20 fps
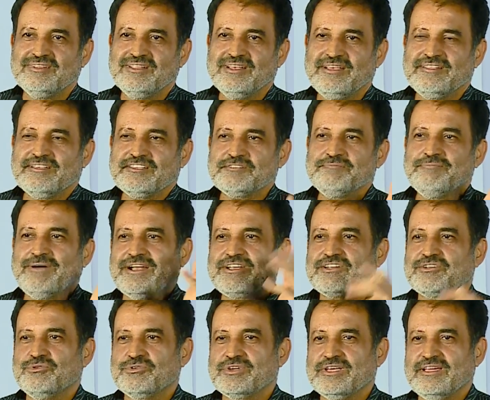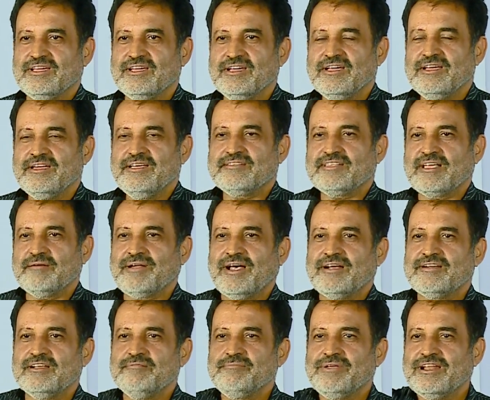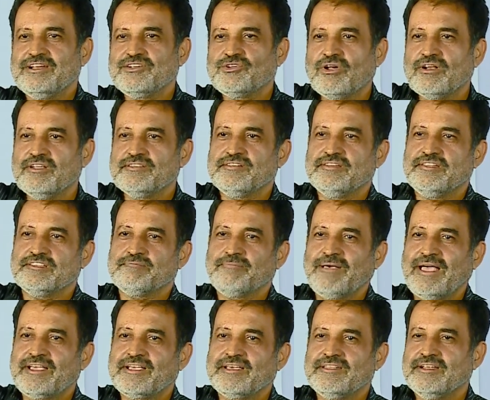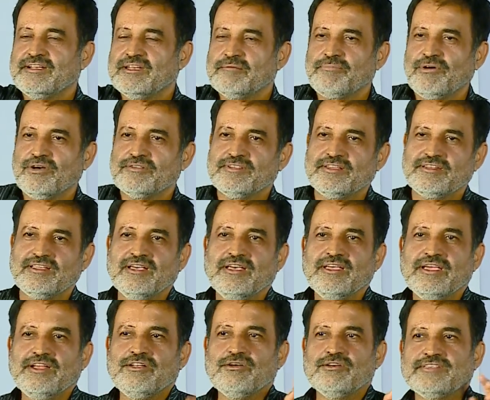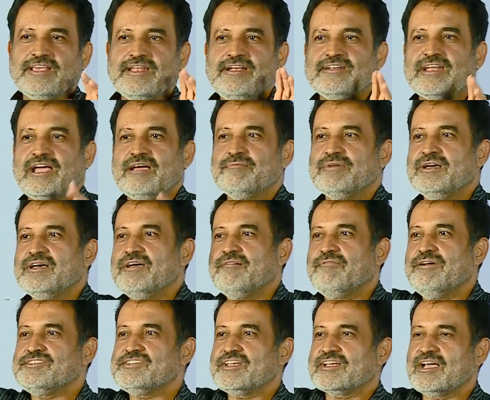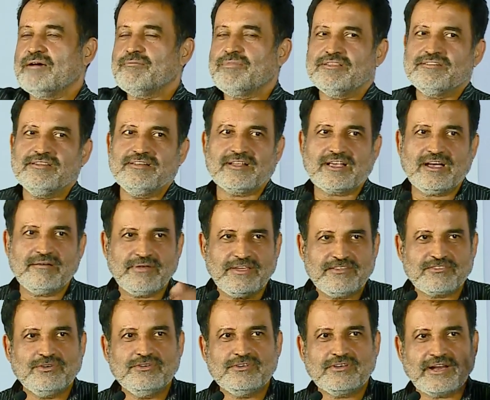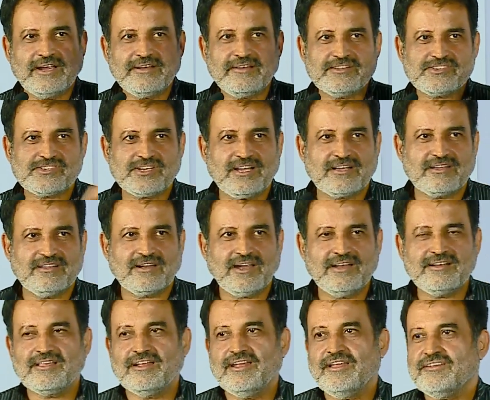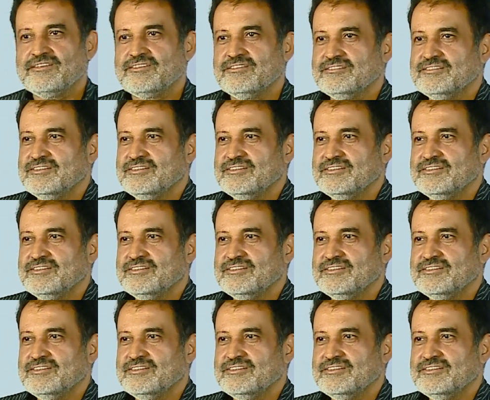He's a smart cookie. He's kept $100 million in his bank in a deposit. He knows anytime venture capital doesn't come, he's going to write a check, right, Ganesh?